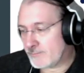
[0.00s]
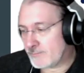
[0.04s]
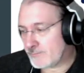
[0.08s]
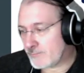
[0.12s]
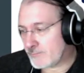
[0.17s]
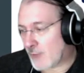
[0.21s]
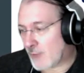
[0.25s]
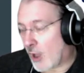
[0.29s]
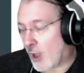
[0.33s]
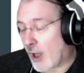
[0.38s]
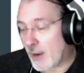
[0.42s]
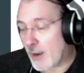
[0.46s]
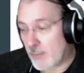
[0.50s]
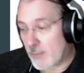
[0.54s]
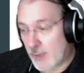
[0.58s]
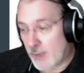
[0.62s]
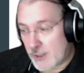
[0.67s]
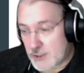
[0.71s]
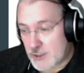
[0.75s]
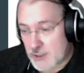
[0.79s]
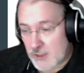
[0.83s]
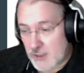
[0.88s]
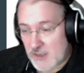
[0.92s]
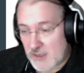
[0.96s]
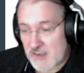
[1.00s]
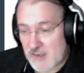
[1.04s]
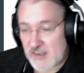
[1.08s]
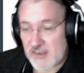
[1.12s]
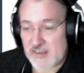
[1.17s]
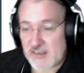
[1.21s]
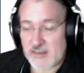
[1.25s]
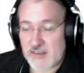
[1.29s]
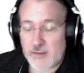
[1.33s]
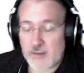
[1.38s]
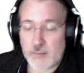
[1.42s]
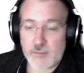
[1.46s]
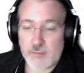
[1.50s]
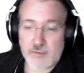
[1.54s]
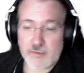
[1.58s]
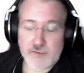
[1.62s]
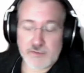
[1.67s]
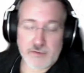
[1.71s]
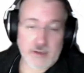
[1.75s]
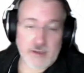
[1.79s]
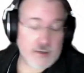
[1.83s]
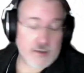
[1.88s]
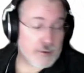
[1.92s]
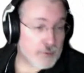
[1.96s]
automation systems,
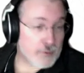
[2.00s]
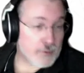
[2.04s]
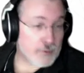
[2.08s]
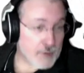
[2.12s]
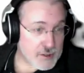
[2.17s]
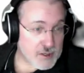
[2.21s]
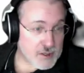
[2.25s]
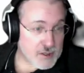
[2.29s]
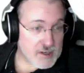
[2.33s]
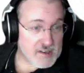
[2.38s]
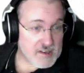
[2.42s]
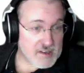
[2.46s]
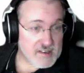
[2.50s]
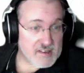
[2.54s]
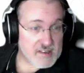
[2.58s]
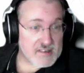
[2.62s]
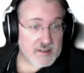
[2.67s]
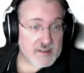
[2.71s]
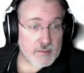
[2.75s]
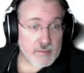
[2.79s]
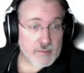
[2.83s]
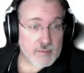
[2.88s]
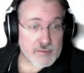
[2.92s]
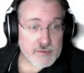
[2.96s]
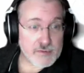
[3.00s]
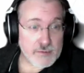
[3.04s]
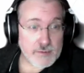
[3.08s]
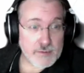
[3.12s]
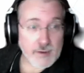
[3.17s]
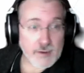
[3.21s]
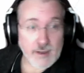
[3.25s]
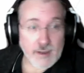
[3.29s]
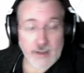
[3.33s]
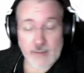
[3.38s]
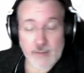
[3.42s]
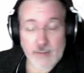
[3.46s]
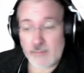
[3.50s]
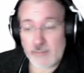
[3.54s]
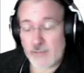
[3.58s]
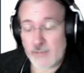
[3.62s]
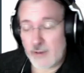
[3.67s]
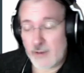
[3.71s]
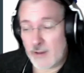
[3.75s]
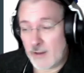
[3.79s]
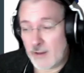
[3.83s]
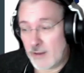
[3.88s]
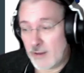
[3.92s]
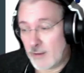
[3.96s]
integration systems,
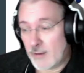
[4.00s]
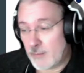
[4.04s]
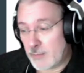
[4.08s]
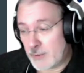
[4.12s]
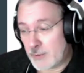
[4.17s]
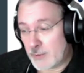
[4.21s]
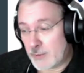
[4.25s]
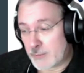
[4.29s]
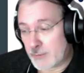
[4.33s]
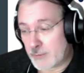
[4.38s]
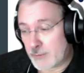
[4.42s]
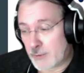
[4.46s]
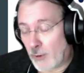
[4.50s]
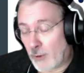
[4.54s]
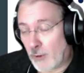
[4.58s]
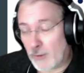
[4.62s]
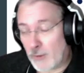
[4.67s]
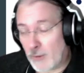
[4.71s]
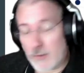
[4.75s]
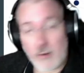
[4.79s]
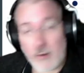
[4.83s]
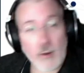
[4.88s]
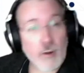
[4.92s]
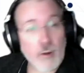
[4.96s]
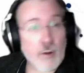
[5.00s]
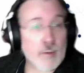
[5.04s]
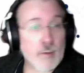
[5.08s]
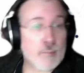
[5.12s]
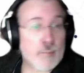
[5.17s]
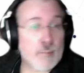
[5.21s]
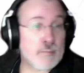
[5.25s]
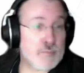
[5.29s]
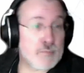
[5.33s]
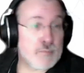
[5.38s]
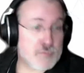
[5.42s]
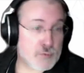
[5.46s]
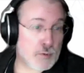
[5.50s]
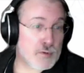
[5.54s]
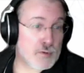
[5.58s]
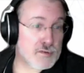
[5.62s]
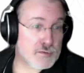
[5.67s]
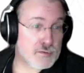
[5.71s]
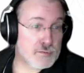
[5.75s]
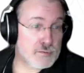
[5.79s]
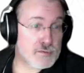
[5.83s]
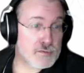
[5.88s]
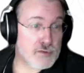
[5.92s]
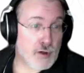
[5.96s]
built all sorts
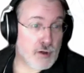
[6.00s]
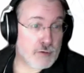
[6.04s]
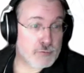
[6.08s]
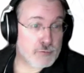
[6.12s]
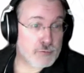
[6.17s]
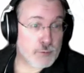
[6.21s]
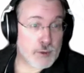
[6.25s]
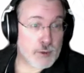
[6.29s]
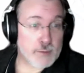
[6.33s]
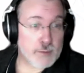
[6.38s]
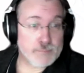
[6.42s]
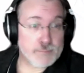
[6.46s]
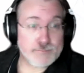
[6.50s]
of software.